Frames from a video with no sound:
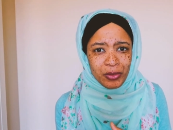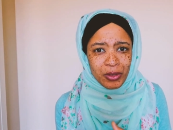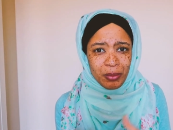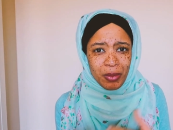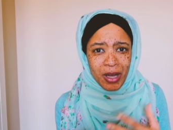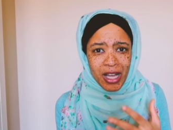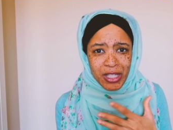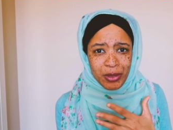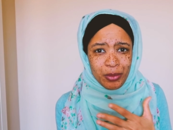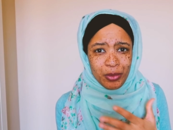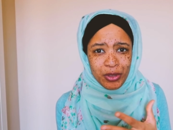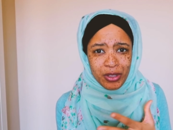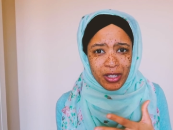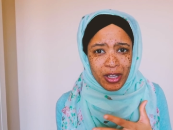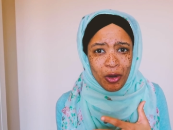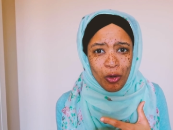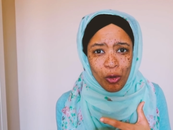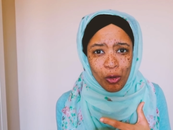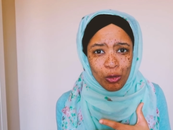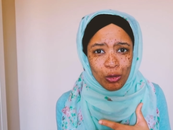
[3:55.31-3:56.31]
the passports I
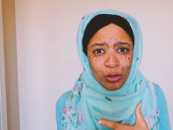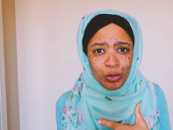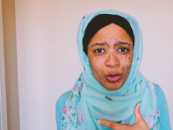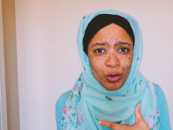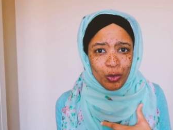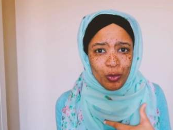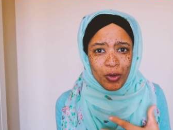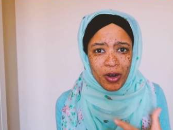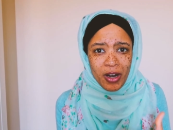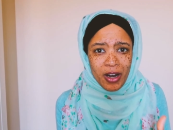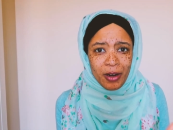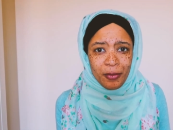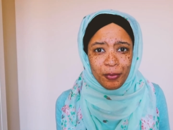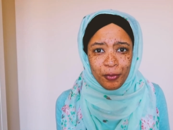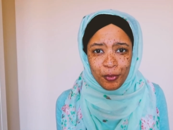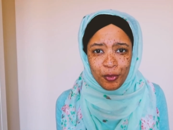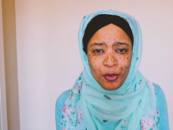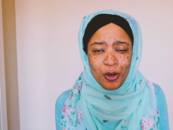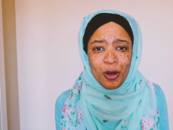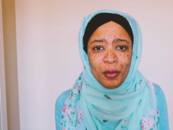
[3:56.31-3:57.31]
hold or where I'm
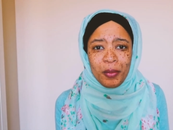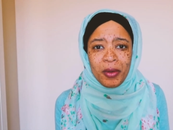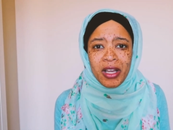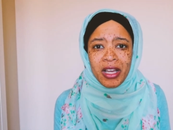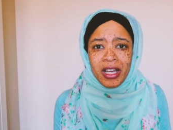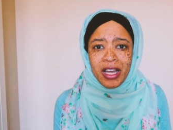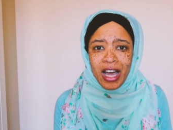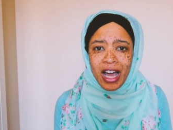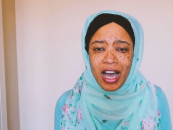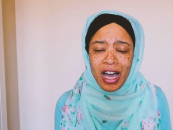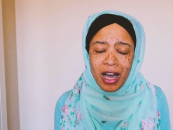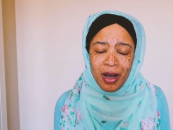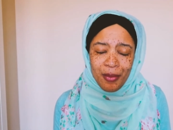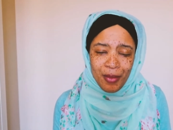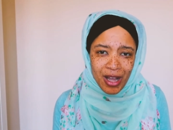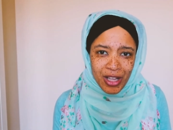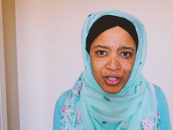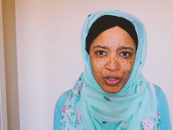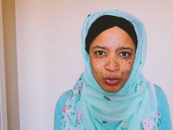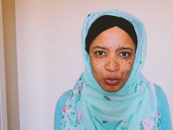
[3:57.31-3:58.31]
from,
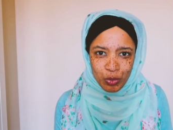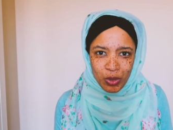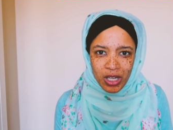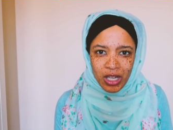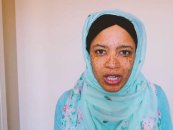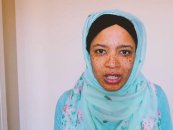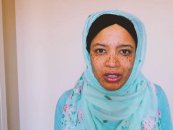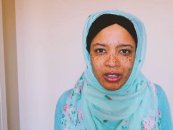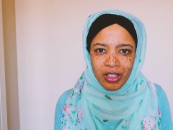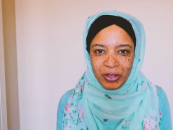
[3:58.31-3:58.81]
as well.